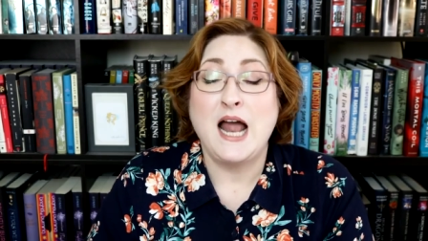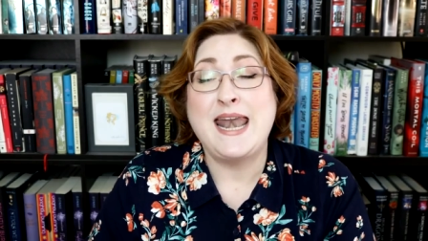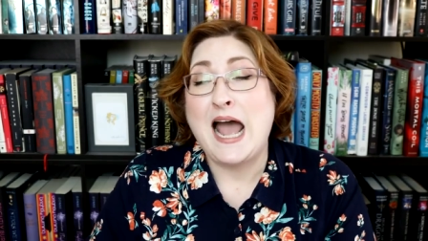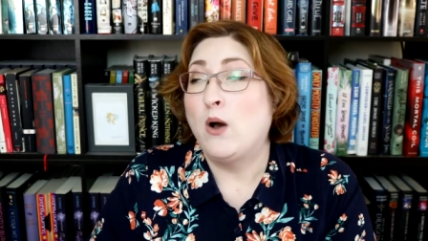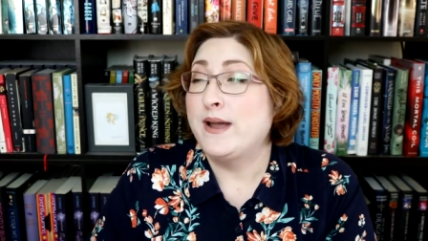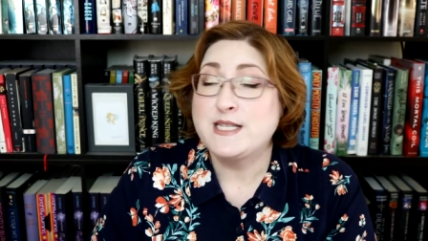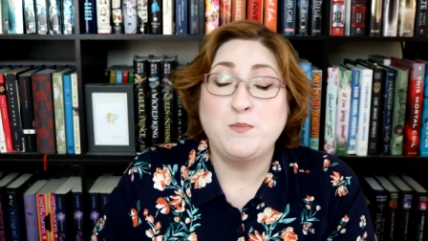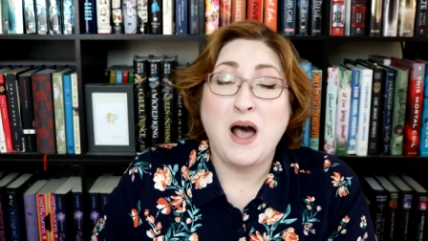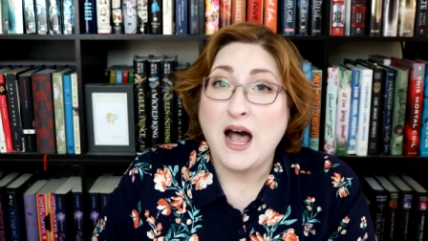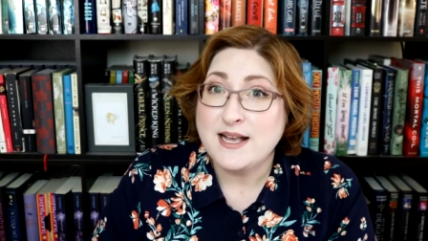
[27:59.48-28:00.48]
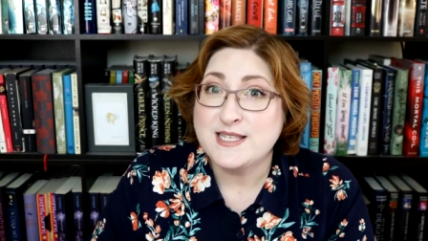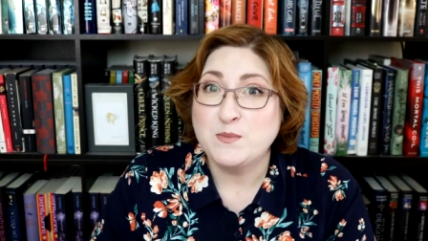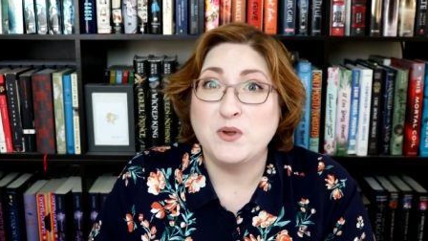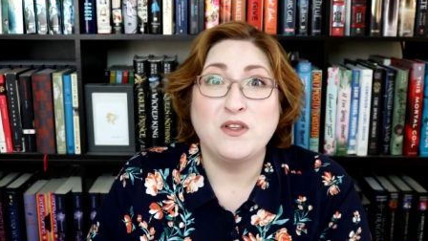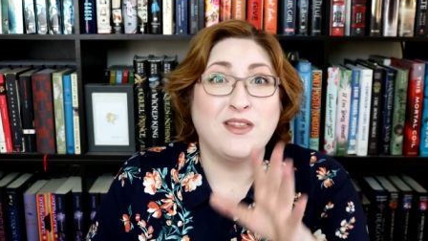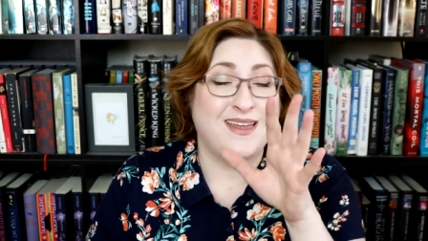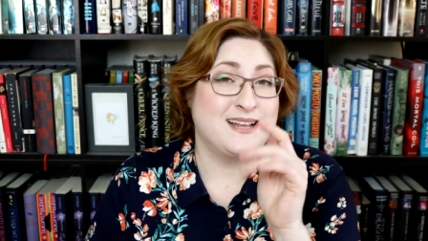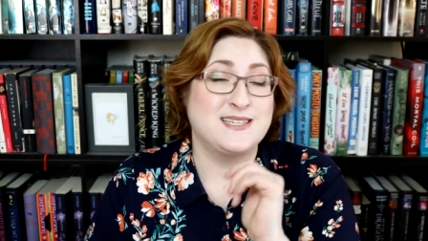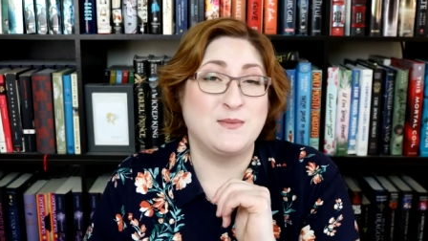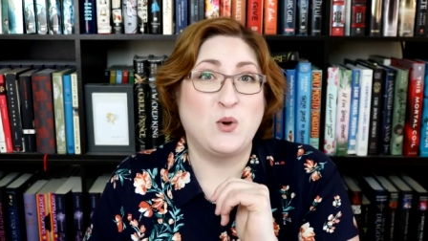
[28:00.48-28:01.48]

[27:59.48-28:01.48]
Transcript: Now, it's possible that same